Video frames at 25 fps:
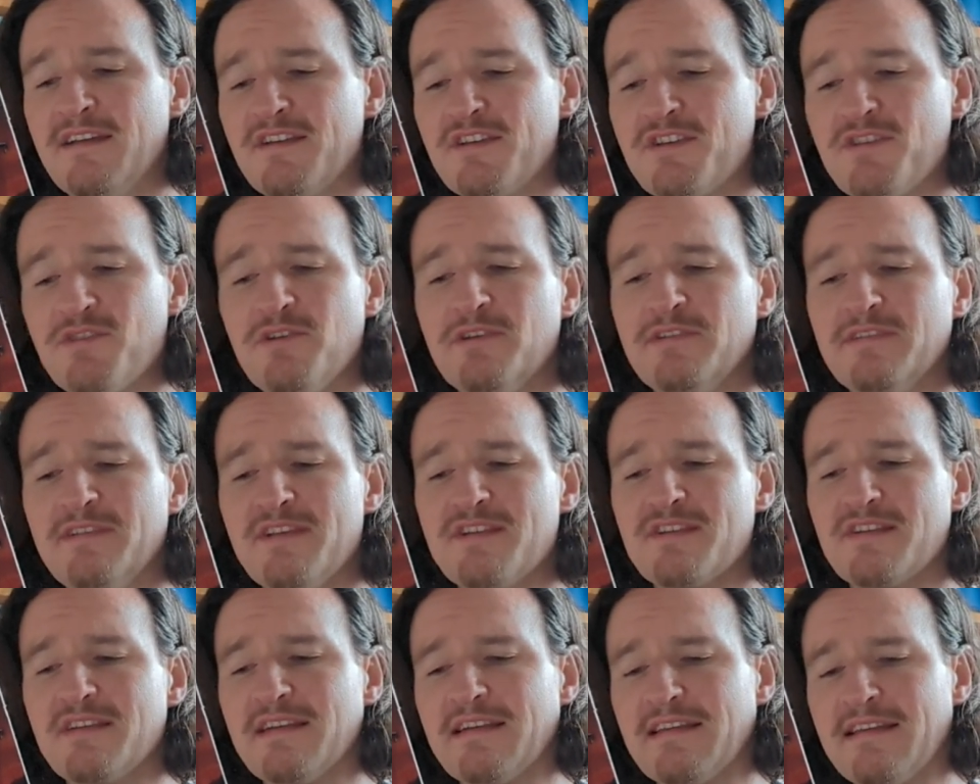
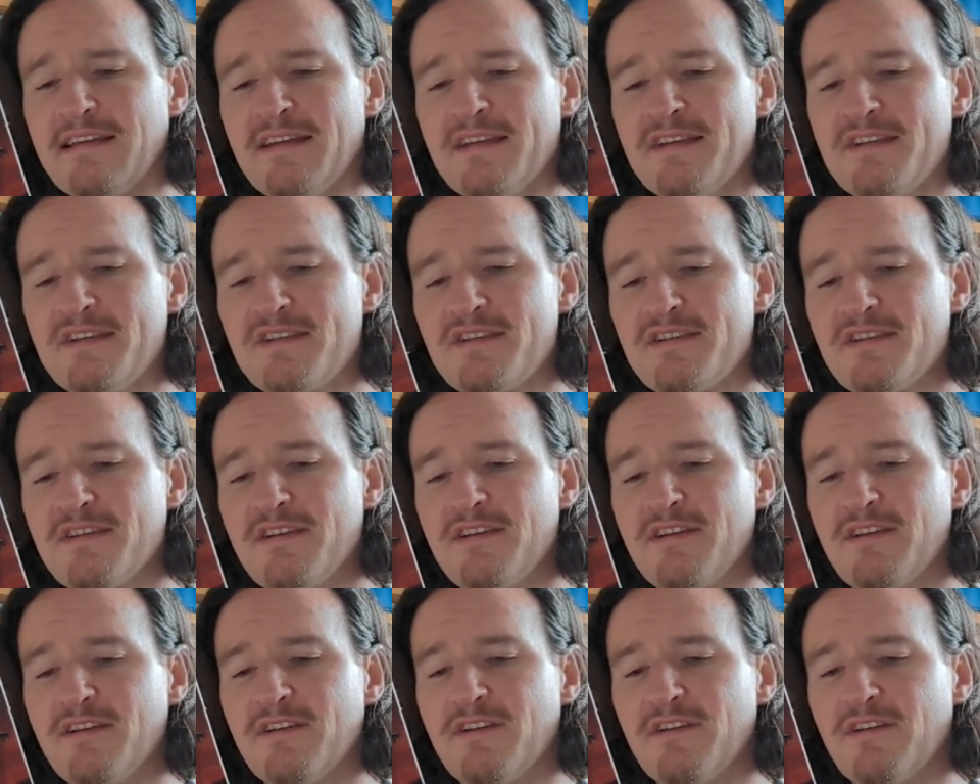Sorties like this,
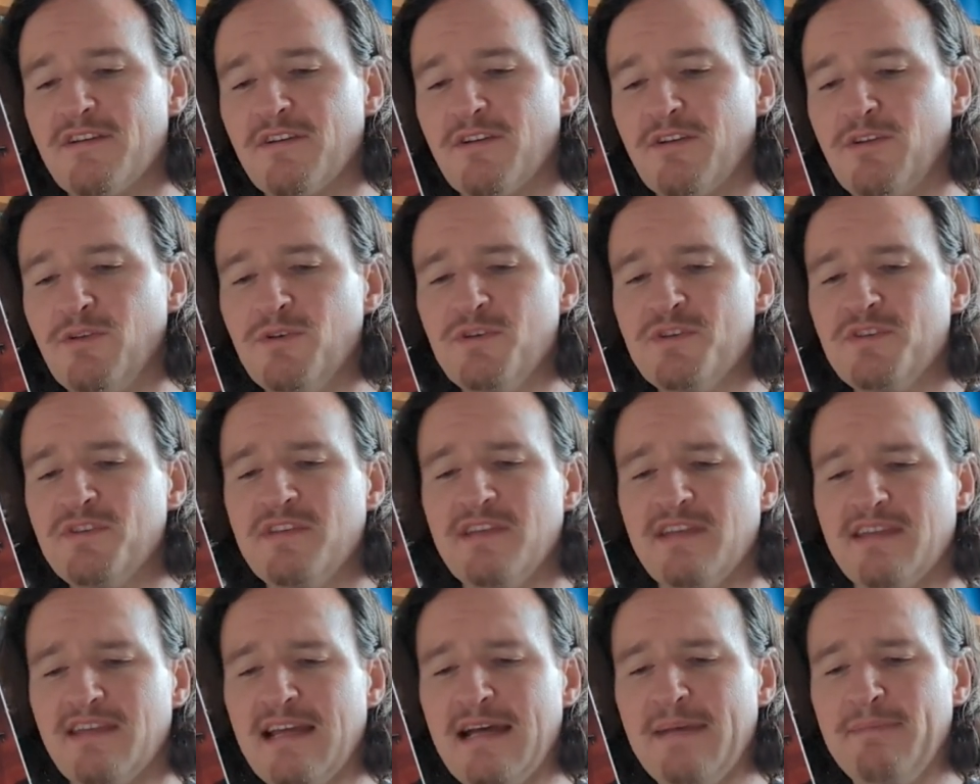close to
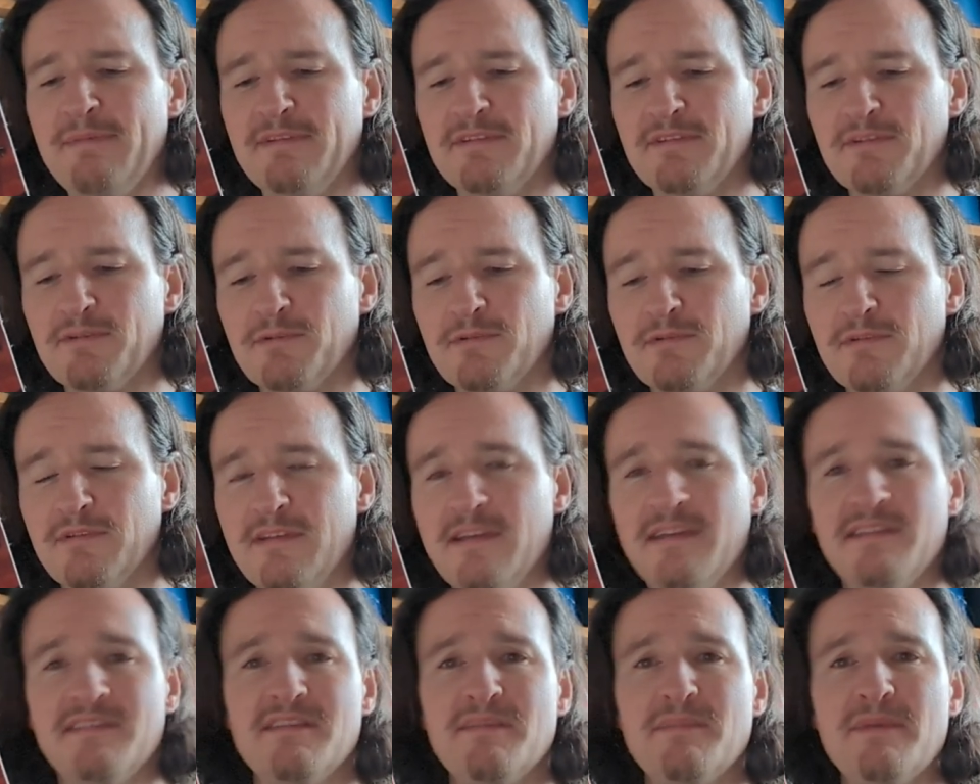the capital,
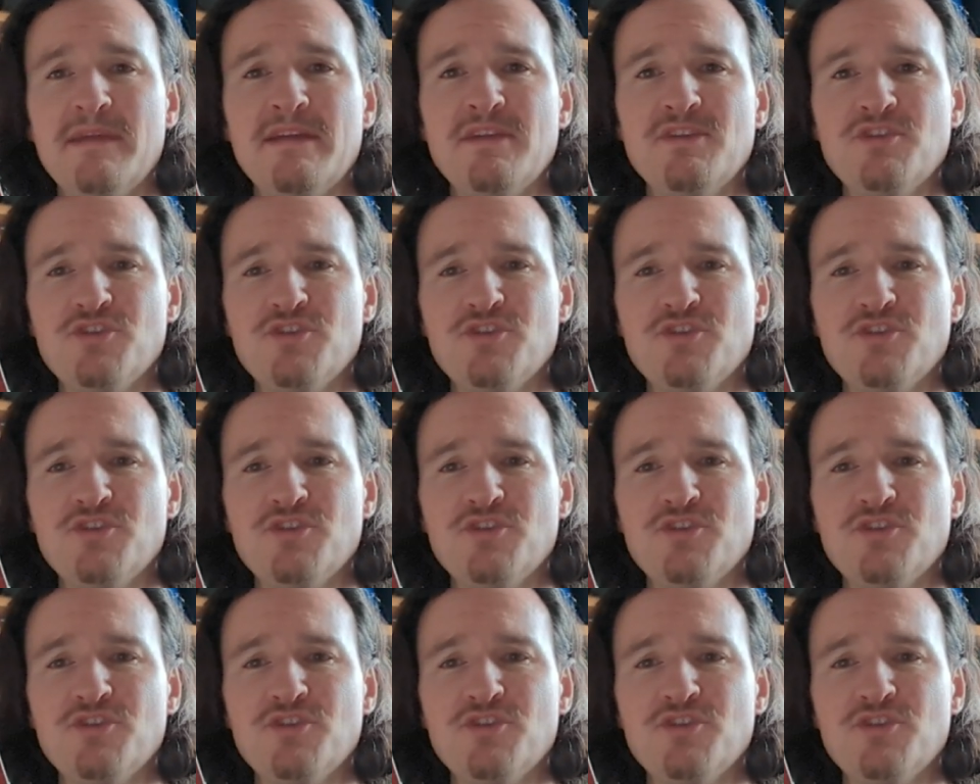they're to be